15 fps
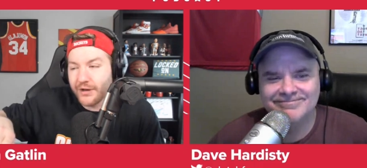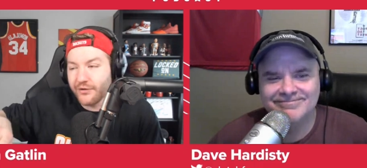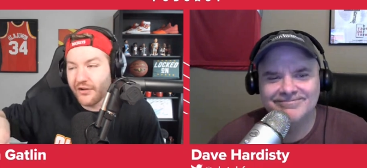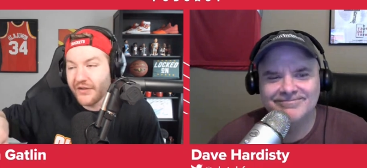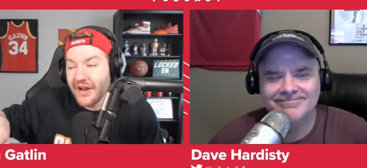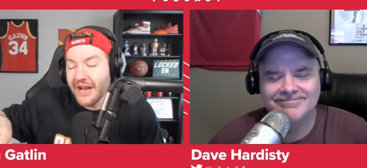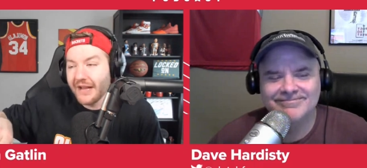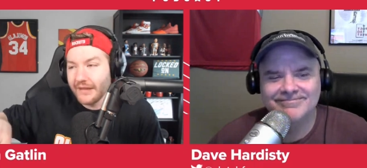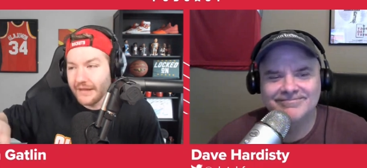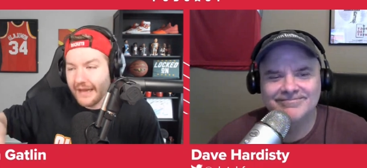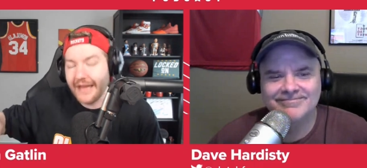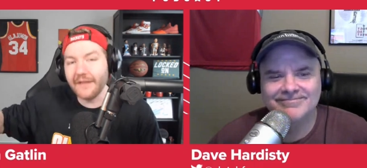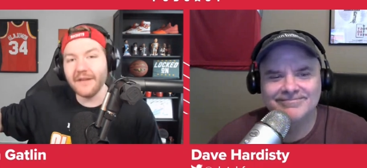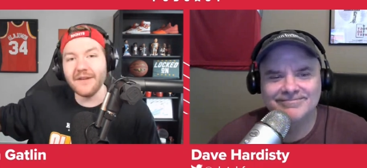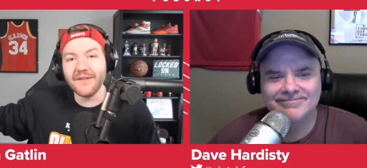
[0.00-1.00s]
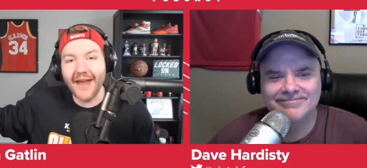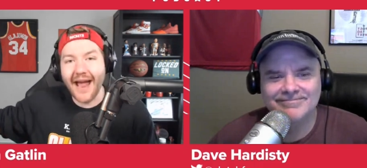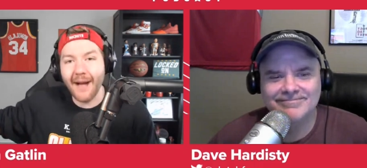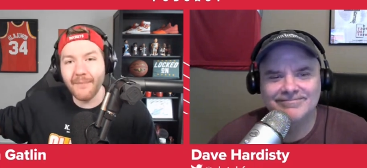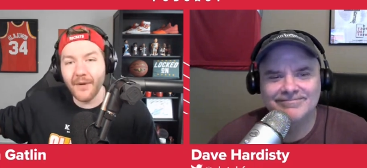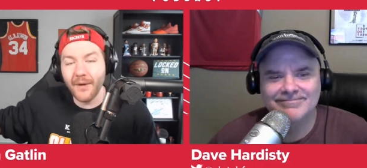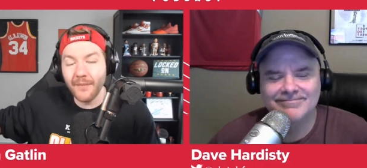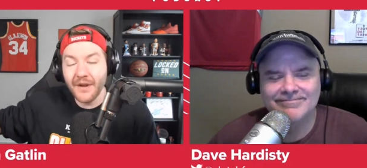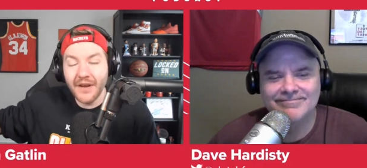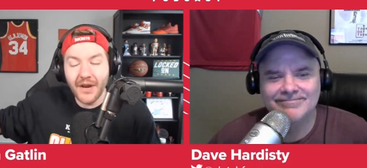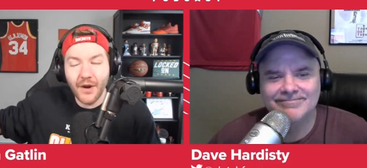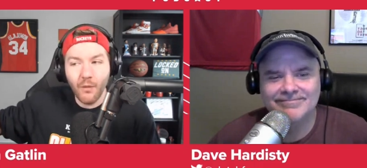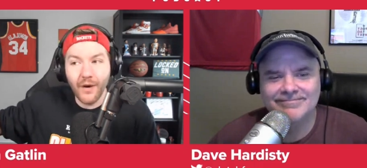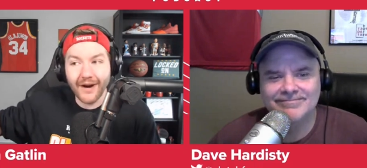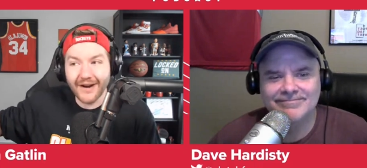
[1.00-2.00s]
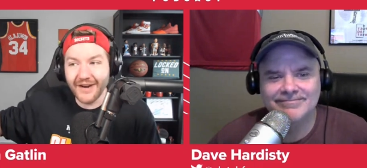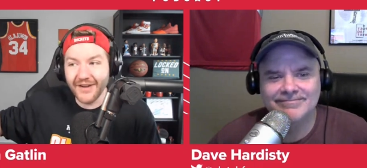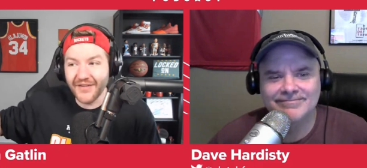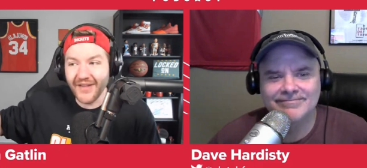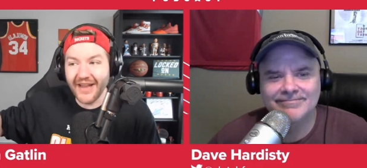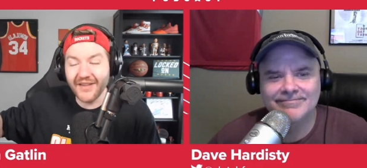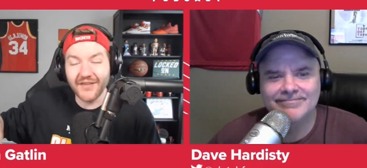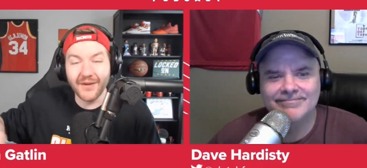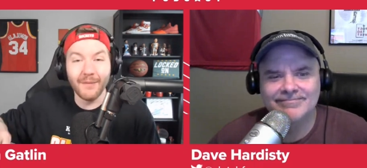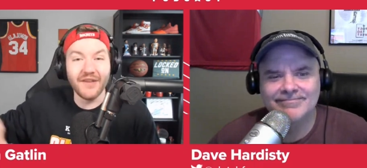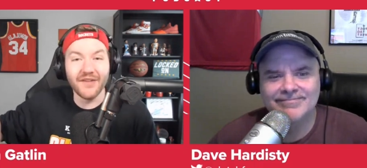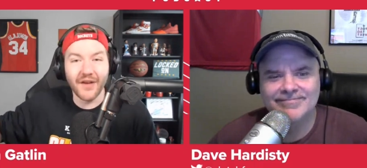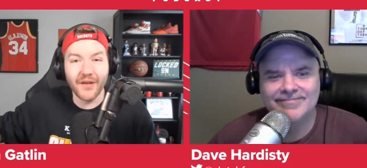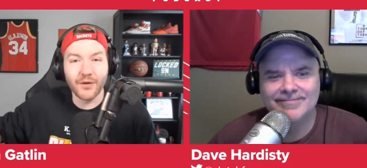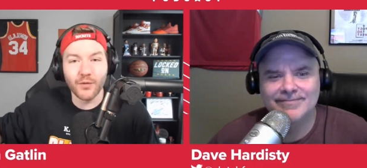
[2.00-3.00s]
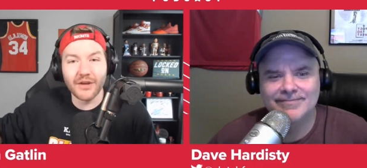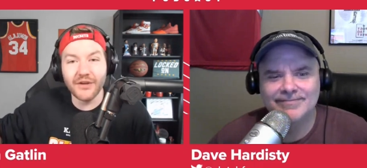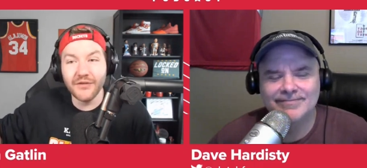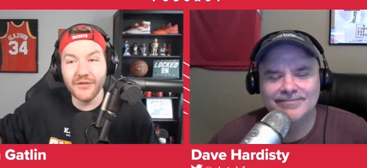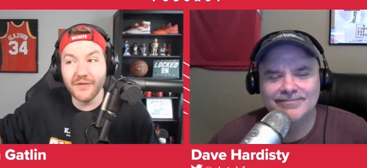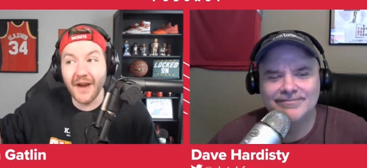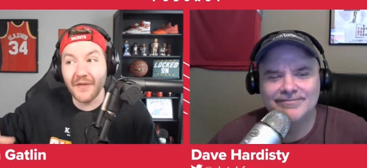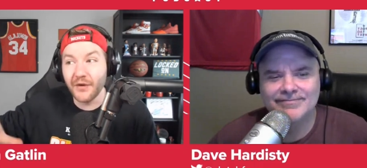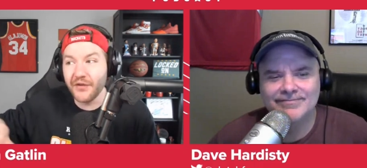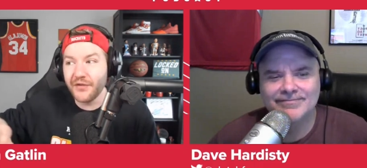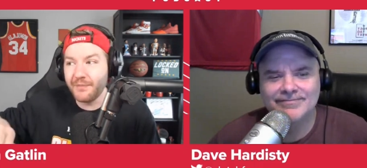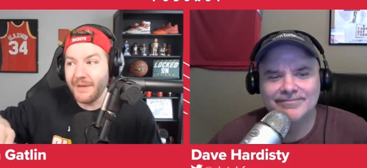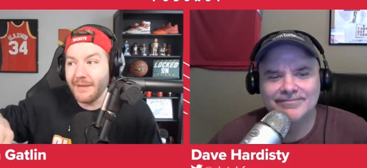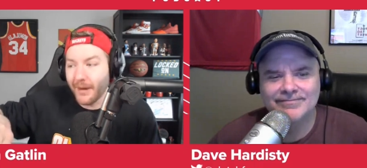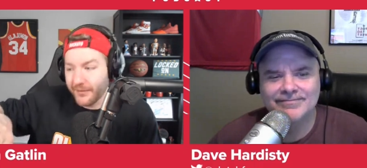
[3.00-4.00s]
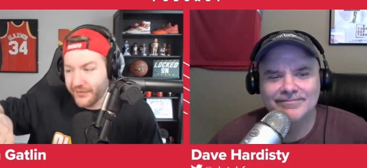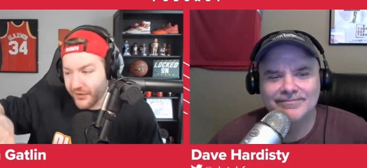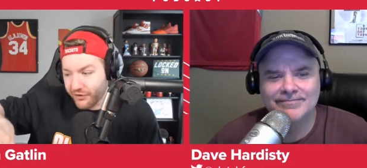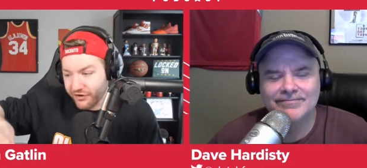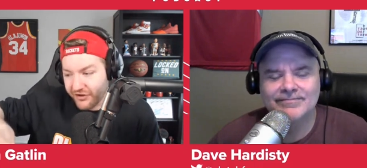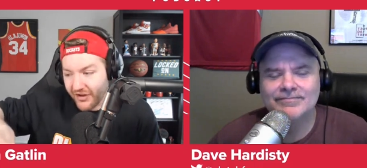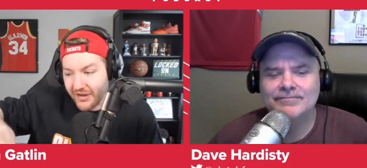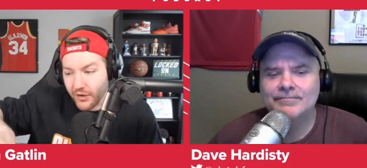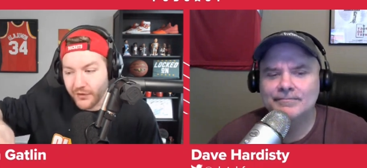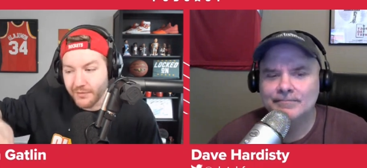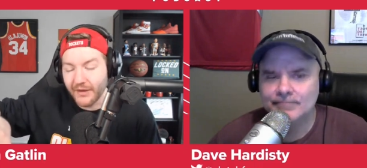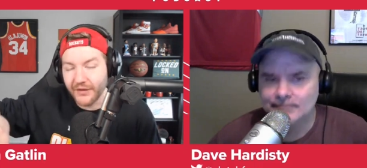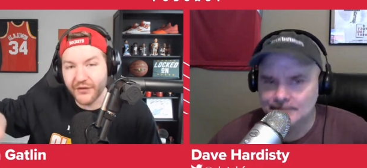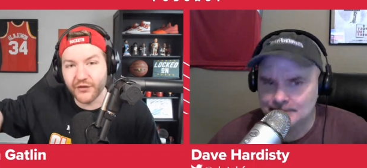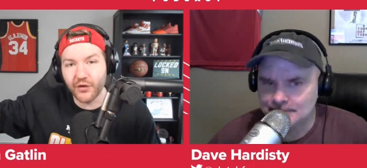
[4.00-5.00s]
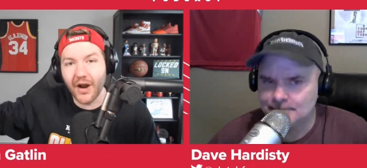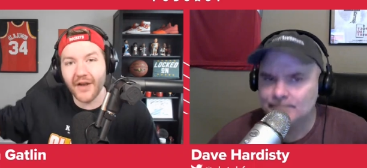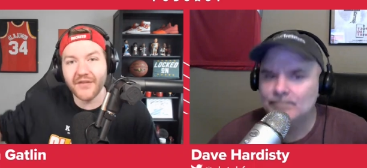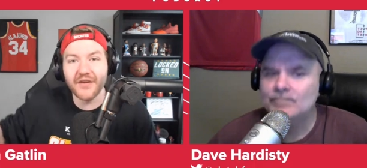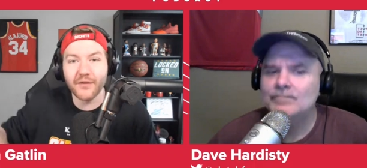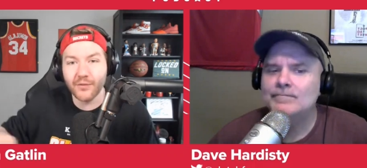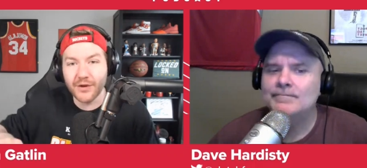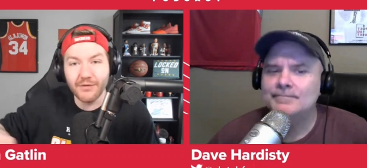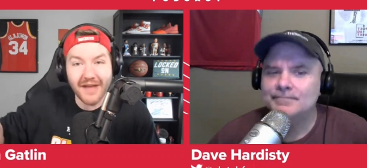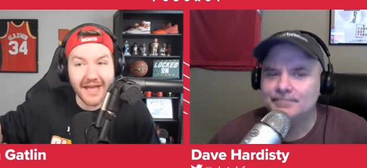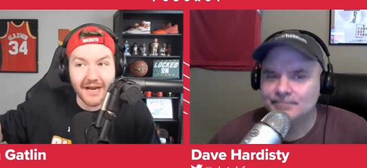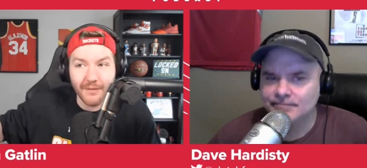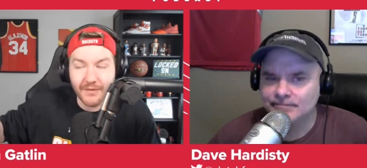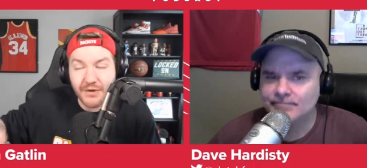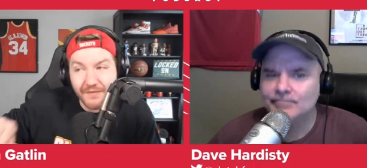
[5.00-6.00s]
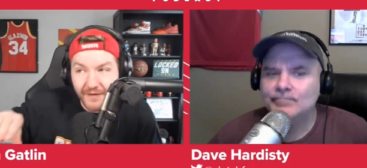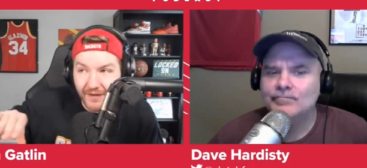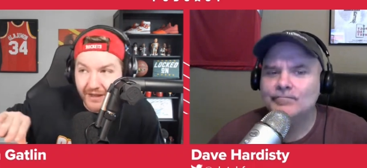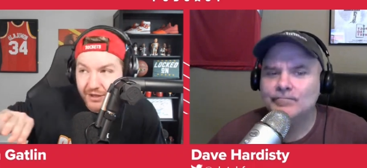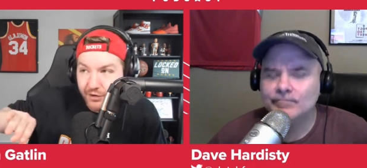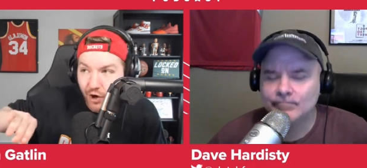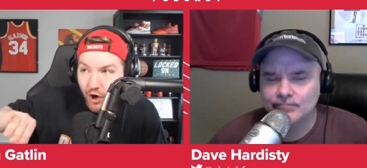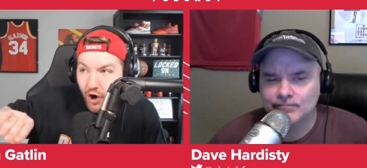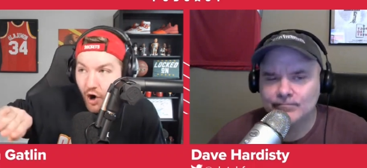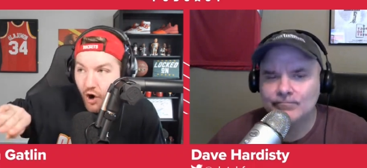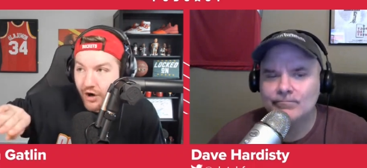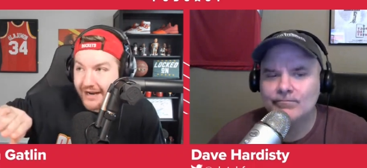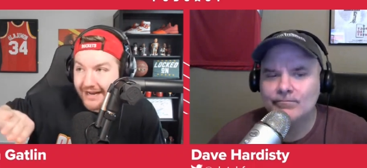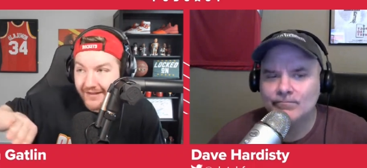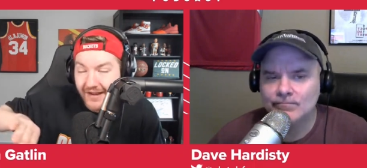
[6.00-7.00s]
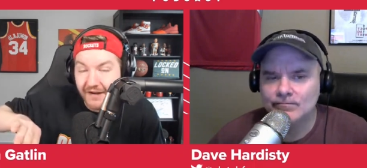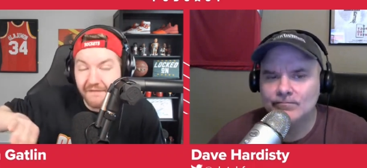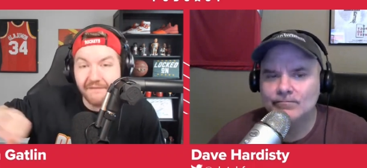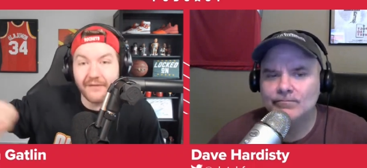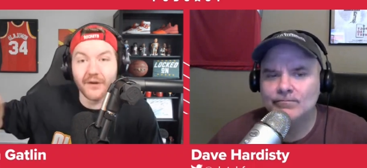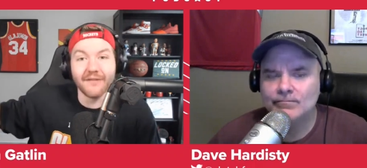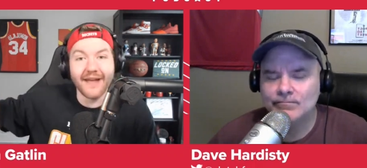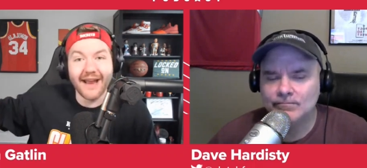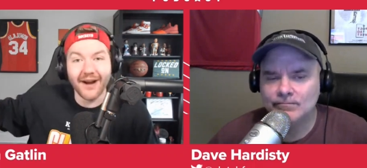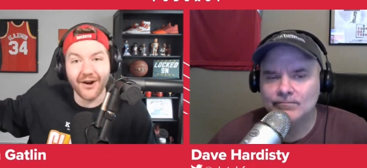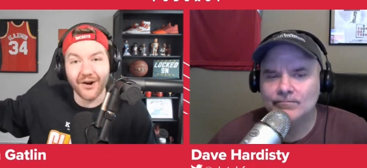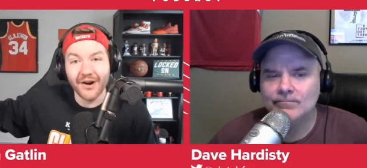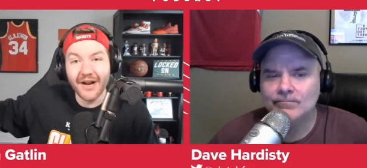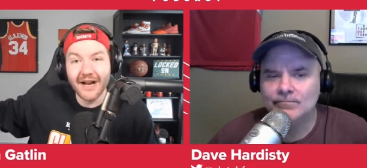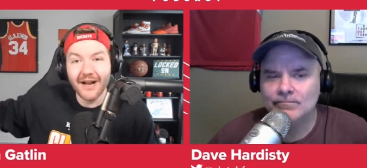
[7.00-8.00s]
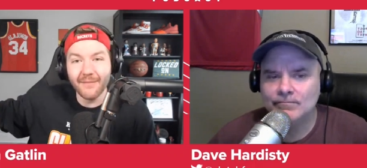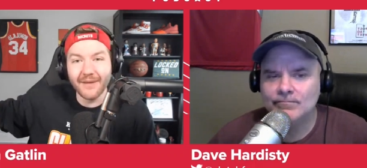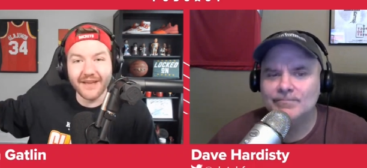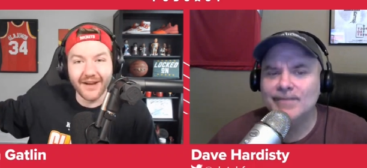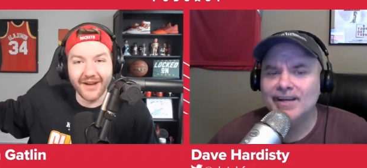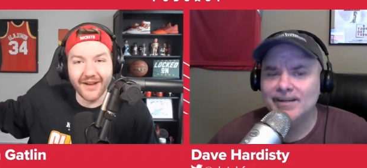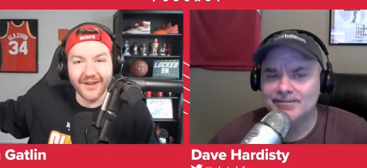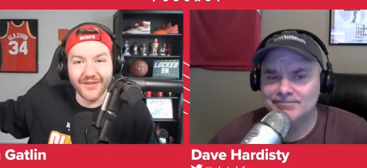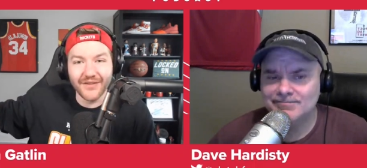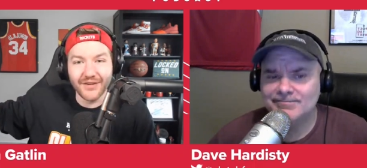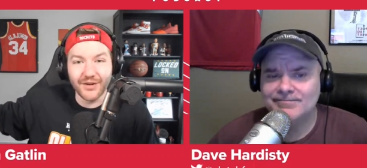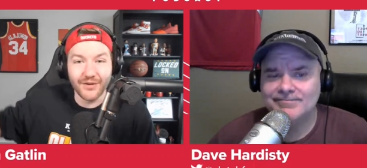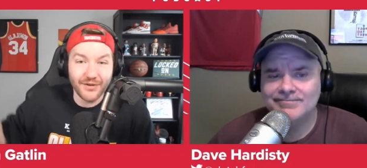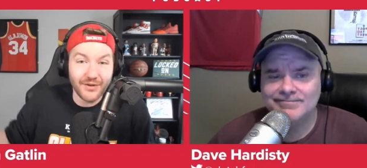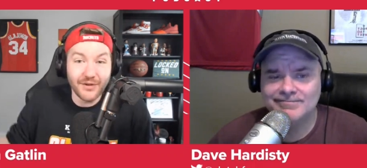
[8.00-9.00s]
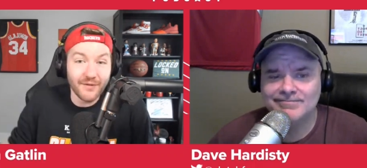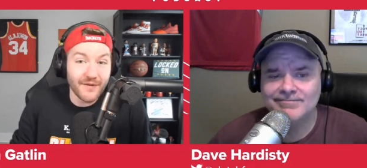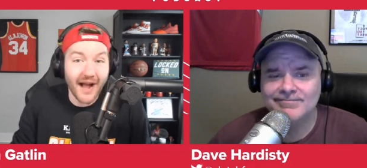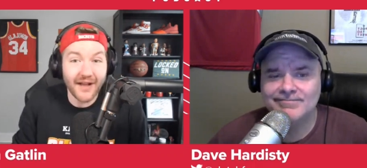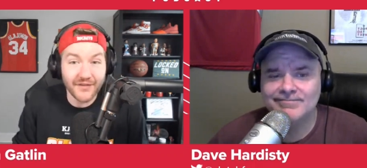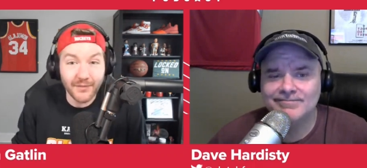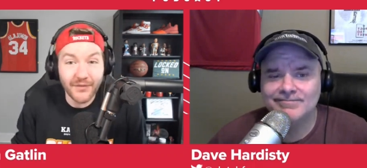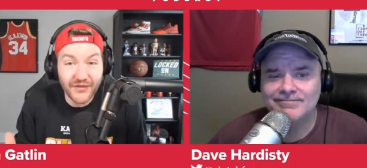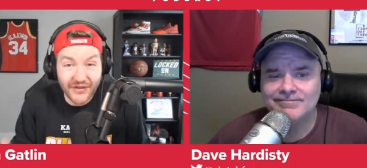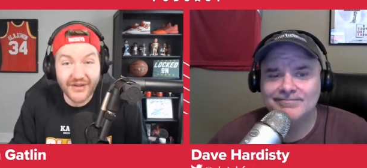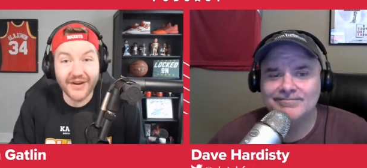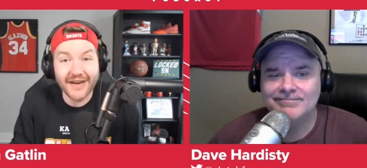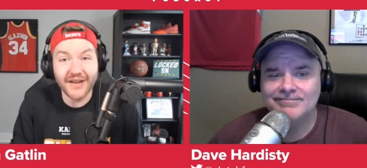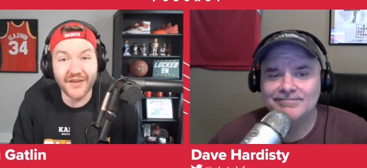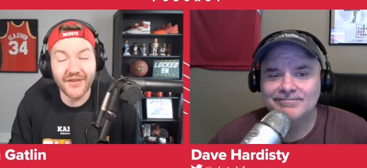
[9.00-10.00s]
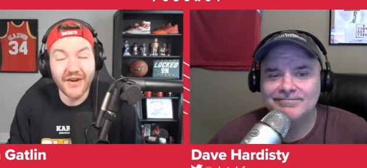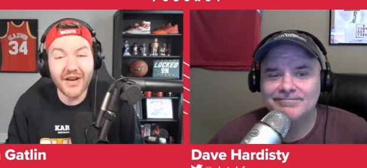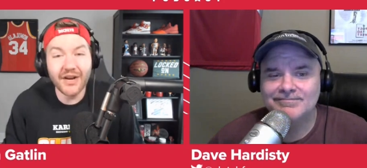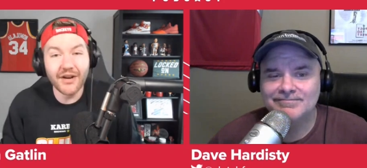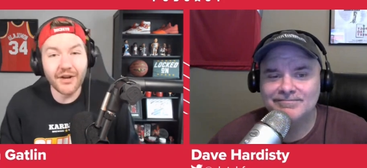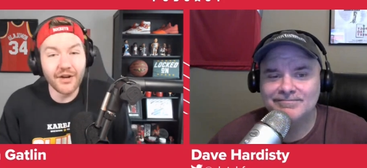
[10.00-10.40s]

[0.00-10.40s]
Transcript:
Speaker 1: zone and you just lightly tap them whereas like some of these other rookies you've got those speed bumps that are just like those monstrosities where you hit them and you feel like your car get like a foot of air because yeah. you, you've got some serious